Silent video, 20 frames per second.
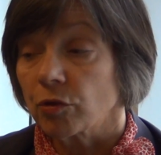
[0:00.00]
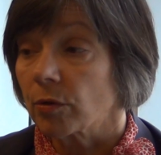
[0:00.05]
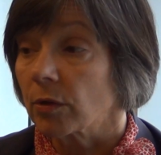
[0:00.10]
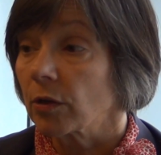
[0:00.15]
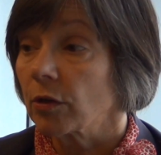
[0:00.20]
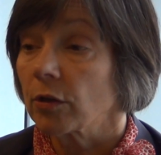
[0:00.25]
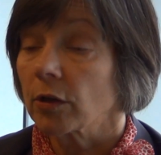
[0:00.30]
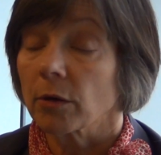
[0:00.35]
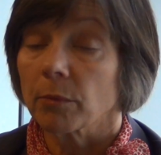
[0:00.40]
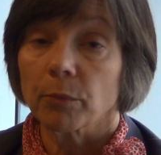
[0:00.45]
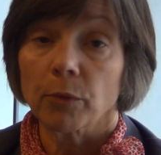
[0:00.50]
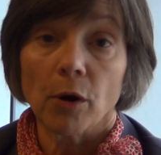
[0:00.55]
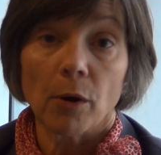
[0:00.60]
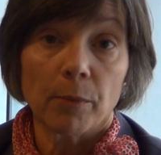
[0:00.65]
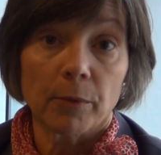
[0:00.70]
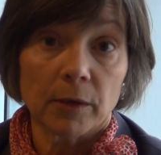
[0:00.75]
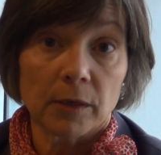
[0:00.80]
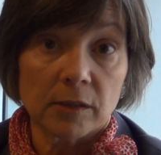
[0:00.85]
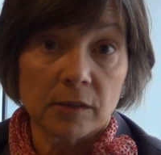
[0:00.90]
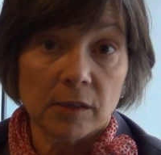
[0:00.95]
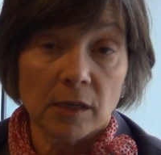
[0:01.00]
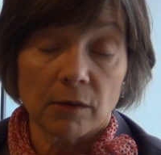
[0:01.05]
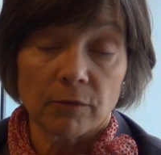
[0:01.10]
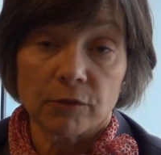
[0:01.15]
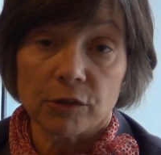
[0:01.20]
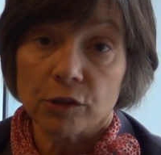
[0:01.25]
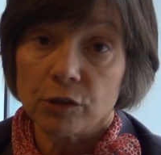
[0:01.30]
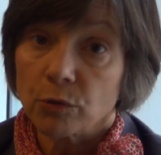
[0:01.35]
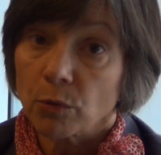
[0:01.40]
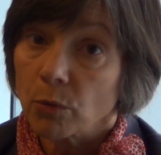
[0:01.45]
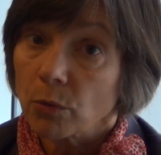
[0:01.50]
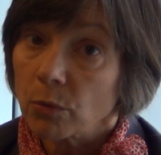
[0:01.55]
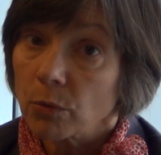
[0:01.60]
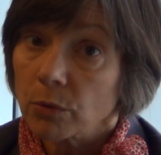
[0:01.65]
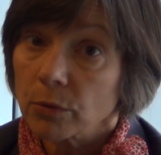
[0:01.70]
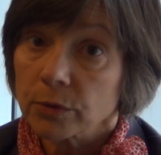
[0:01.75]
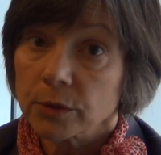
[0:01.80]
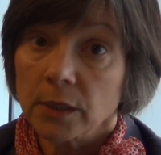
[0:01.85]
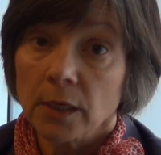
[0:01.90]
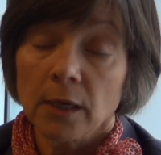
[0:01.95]
You can look at properties that have
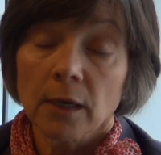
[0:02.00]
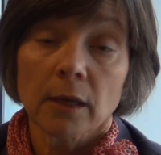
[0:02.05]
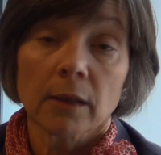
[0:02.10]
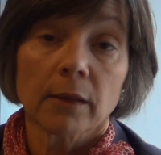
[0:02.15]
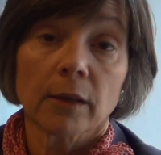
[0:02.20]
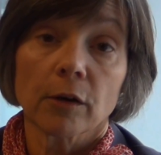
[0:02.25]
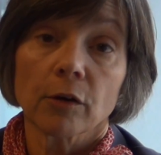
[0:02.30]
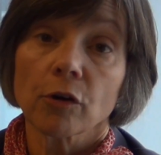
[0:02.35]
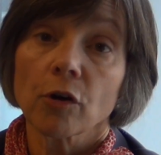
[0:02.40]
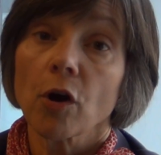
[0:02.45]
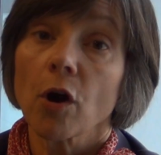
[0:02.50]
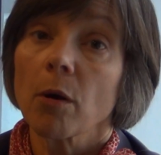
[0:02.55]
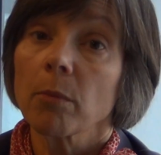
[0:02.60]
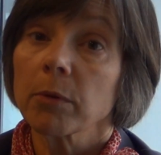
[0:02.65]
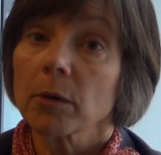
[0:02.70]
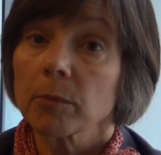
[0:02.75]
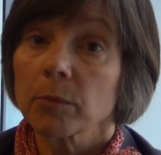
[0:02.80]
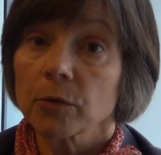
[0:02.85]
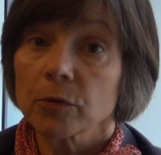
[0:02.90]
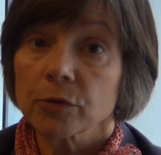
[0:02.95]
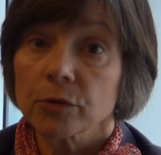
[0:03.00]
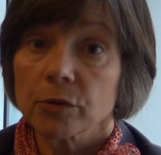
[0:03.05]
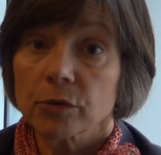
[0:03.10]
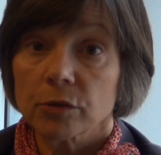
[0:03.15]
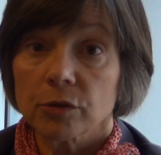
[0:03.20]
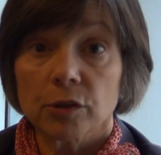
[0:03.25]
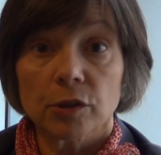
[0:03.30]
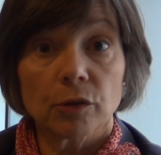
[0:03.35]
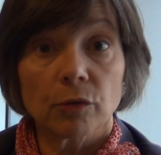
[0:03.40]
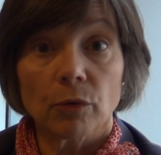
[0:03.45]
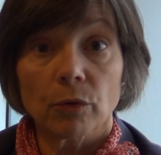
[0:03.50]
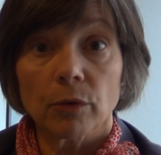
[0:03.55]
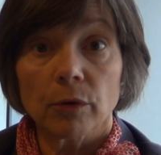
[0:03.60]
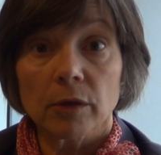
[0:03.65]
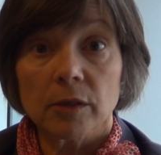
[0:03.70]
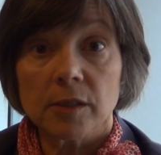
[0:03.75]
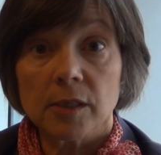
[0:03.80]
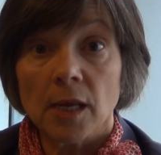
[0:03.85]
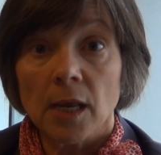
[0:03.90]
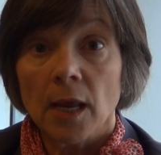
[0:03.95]
sold that are comparable to
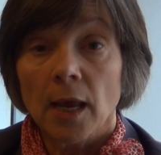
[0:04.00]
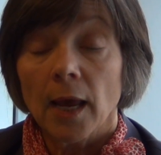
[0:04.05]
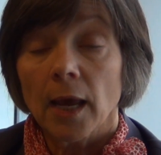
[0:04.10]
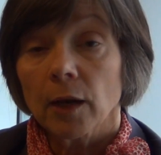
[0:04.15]
yours.